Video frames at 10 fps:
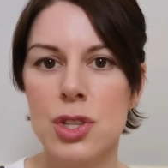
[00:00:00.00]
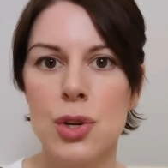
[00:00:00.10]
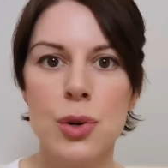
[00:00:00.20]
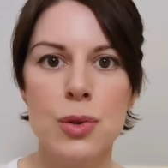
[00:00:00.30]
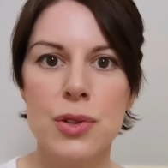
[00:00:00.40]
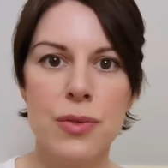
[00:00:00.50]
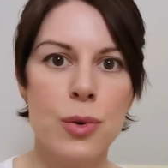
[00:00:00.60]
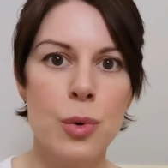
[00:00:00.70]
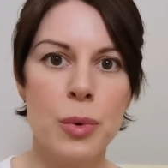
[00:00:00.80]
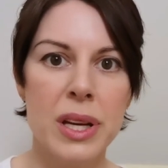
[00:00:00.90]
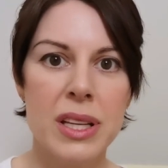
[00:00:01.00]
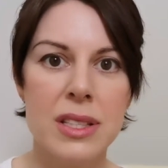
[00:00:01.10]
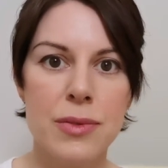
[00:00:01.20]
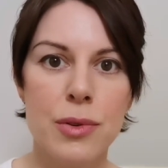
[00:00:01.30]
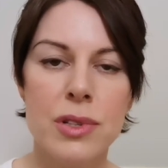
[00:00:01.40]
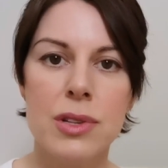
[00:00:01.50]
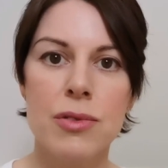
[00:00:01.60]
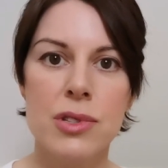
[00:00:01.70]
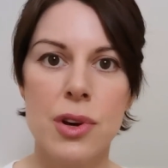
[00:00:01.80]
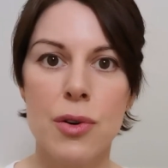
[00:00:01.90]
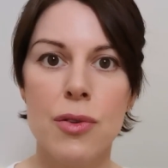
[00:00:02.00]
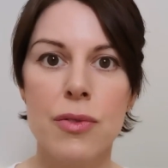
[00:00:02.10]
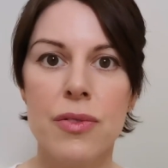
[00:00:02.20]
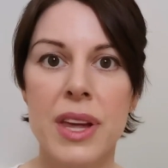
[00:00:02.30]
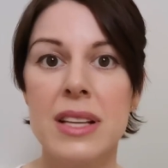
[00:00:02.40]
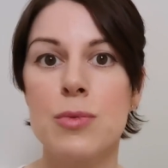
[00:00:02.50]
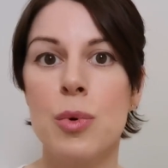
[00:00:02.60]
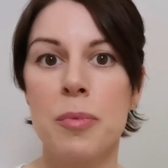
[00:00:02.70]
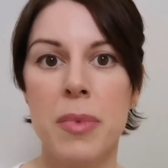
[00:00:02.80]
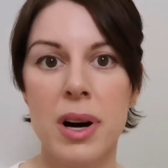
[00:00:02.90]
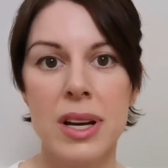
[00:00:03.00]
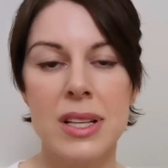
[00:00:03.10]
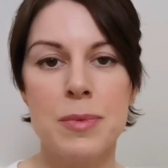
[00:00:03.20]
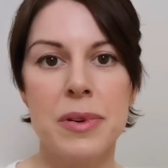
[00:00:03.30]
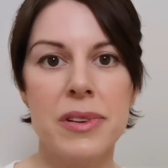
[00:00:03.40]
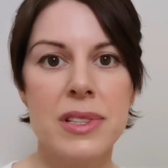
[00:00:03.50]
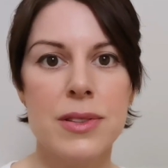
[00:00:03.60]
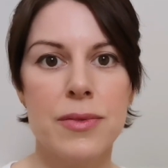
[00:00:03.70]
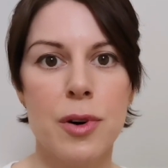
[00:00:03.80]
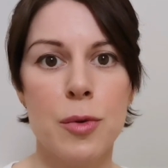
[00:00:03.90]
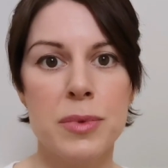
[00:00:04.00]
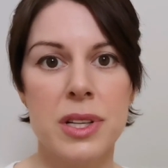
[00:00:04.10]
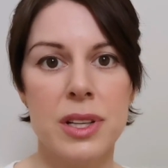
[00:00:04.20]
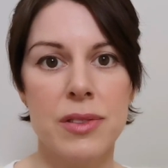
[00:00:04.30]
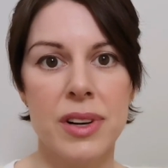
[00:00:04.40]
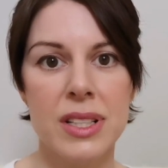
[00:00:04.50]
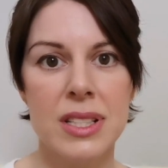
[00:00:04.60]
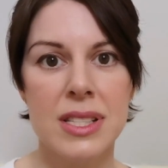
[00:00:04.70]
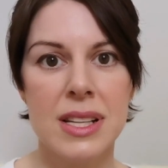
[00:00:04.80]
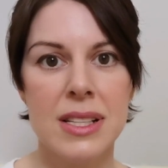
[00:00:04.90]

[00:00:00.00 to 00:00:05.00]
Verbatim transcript: two to four weeks for it to resolve. That's what my experience of optic neuritis